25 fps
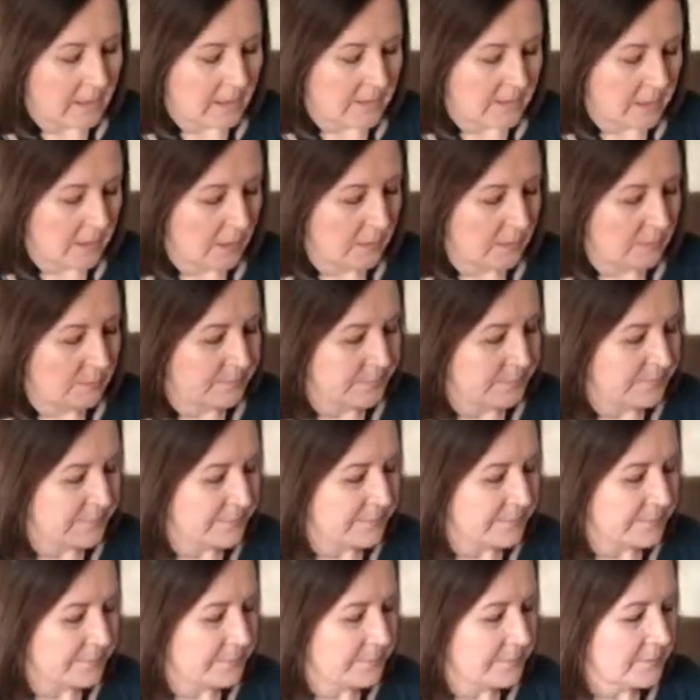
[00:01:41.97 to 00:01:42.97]
So,
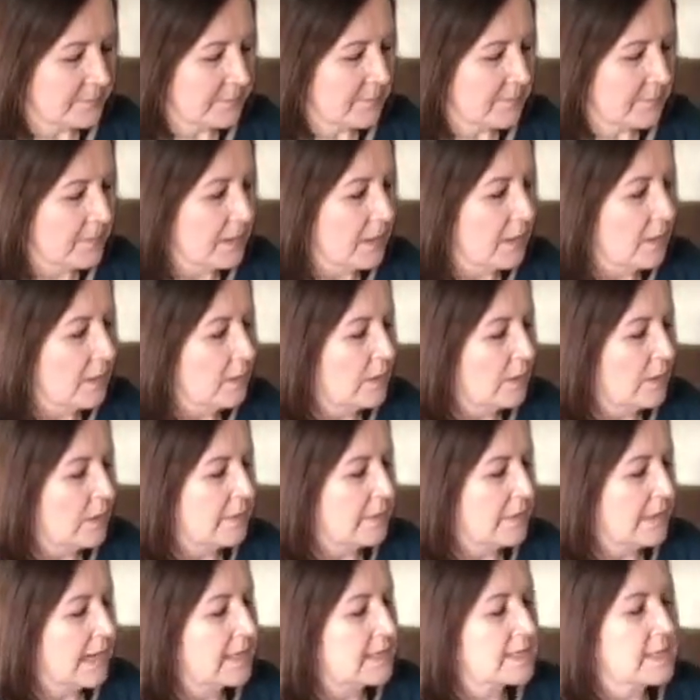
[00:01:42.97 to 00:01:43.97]

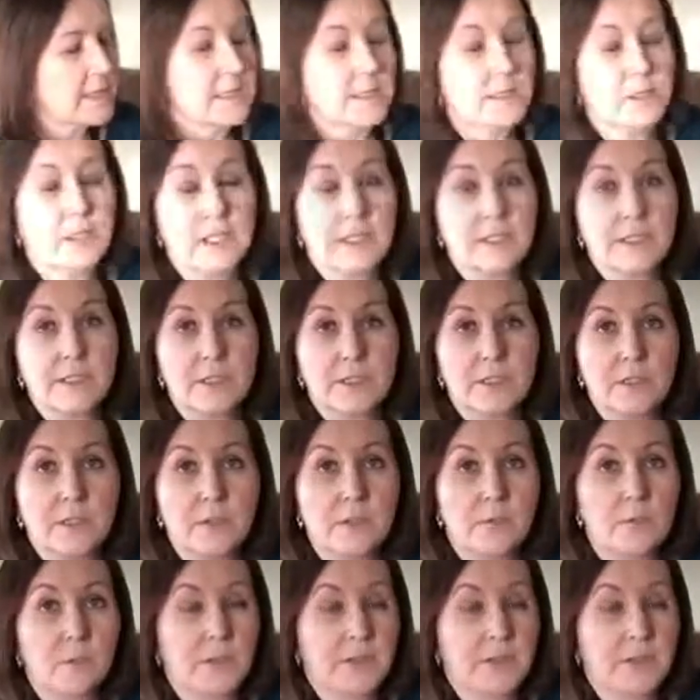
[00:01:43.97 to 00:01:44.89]
the next thing you need to do